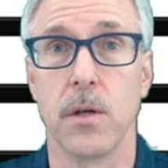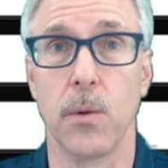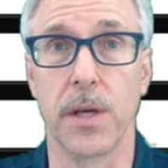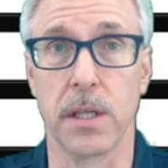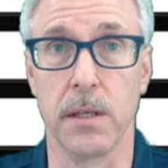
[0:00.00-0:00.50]

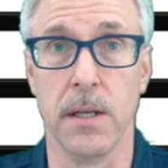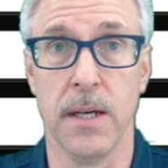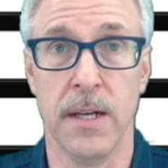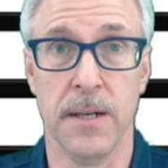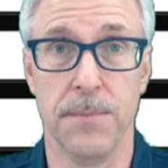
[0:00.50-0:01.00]
so we can
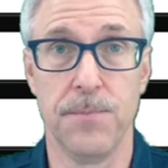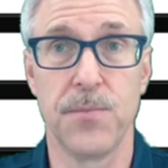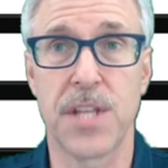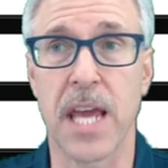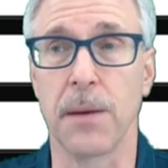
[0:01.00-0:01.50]

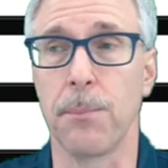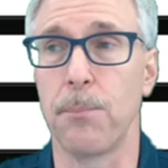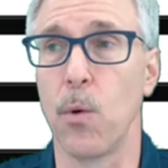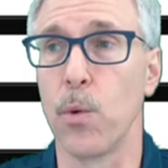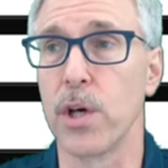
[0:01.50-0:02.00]
take a
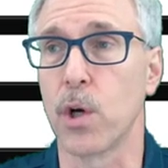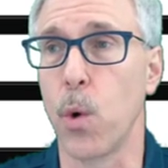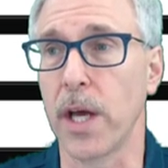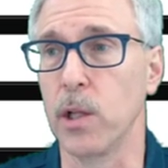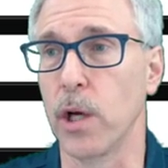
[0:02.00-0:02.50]

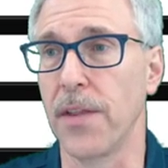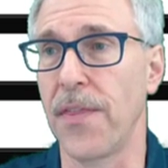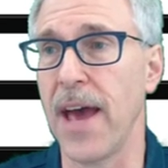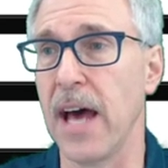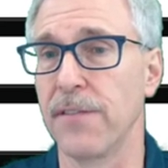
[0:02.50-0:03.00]
real quick look
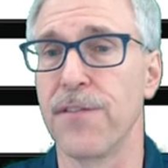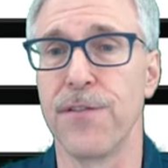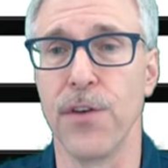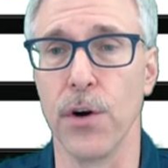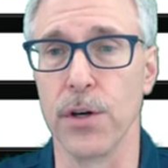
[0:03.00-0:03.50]
at that
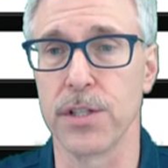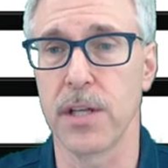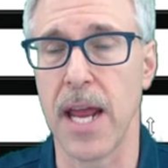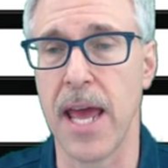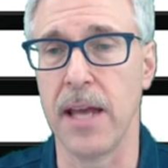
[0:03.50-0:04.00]

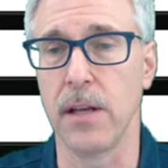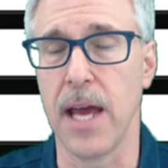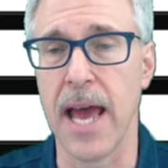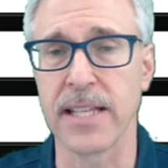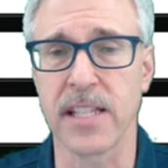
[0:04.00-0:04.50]
first.
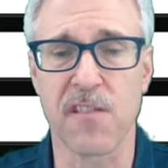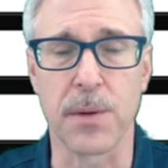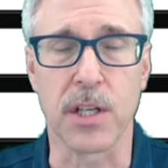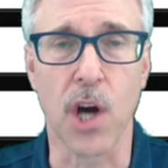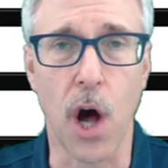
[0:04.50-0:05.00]
And as
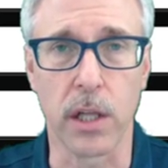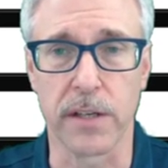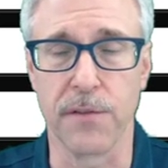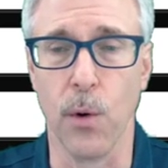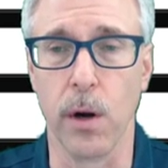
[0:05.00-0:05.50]
I've been
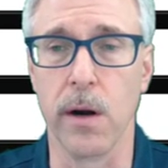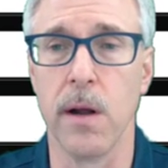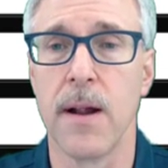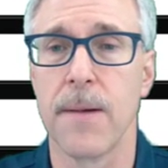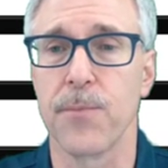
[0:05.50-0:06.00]
calling
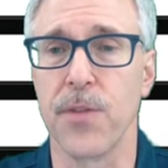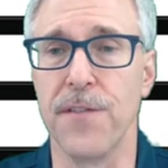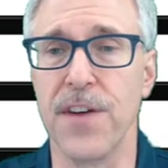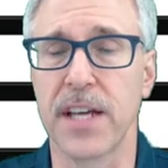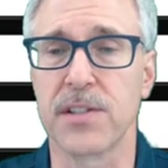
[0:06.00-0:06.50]
for,
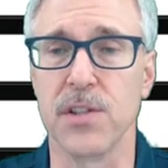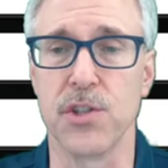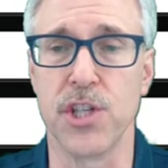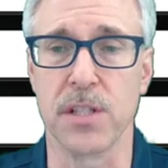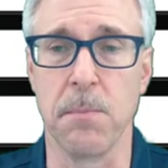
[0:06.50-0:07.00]
the VIX
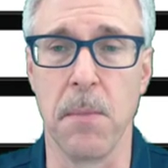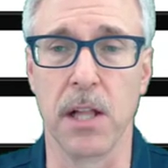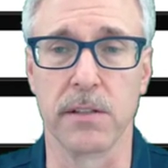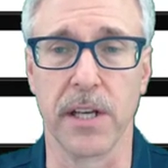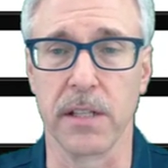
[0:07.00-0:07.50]
is just
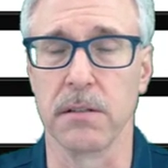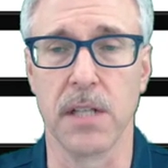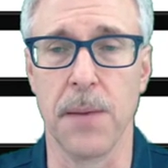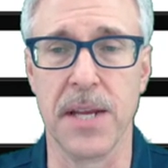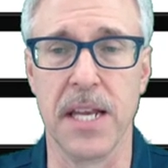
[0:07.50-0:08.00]
melting.
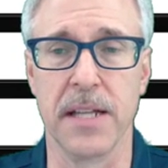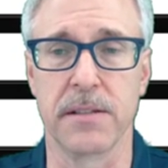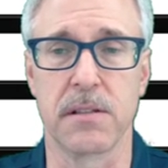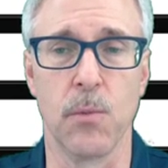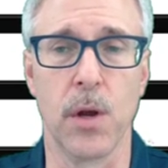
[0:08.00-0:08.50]
I
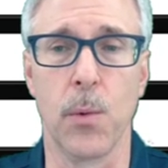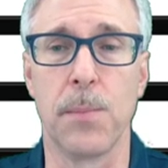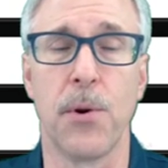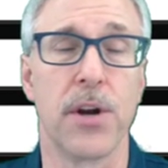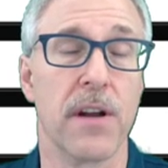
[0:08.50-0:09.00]
mean,
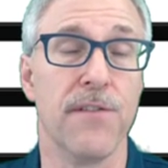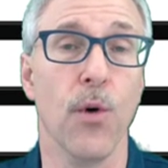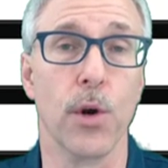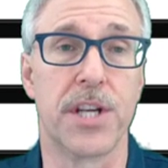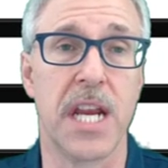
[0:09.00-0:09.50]
we put in a
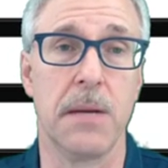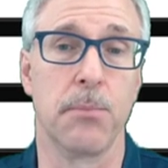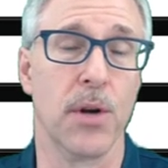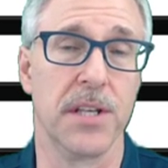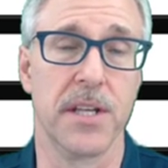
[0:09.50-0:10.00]

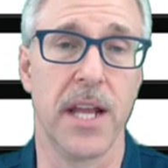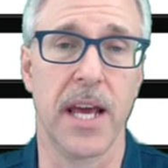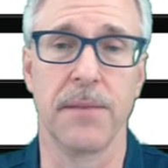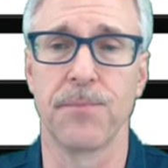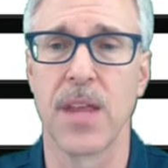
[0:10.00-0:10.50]
14 print
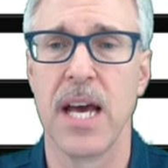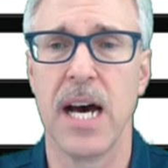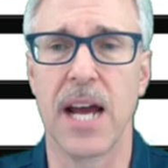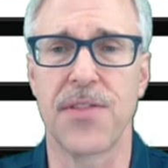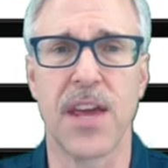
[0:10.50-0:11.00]
today.
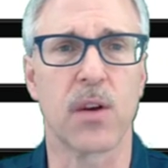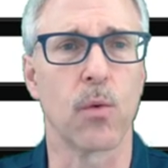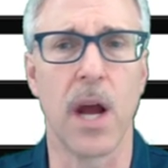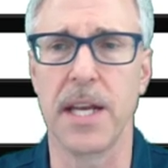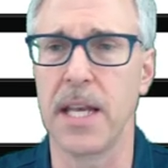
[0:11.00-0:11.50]
I
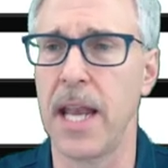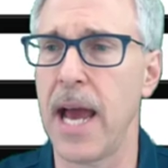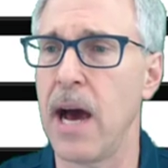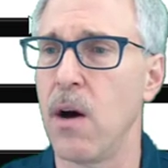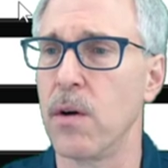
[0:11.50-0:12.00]
think right
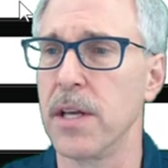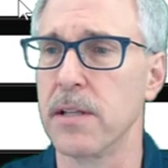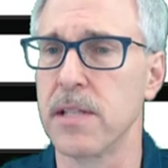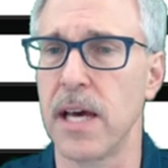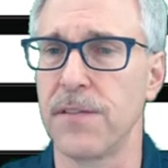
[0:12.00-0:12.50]
now
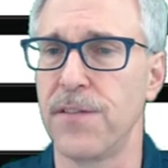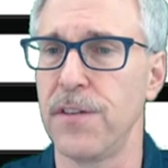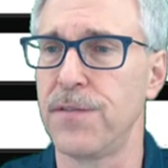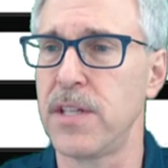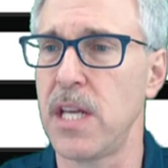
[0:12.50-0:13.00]
it's at
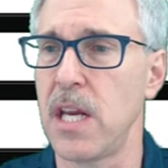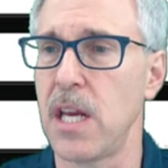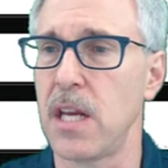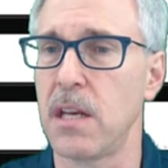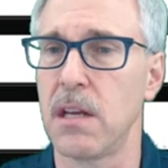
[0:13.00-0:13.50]

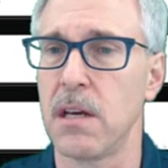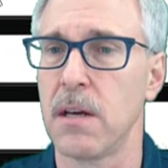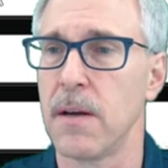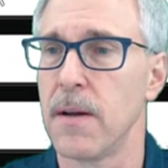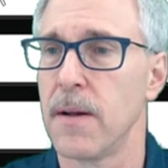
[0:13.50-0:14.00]

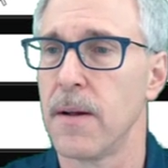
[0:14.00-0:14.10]
15.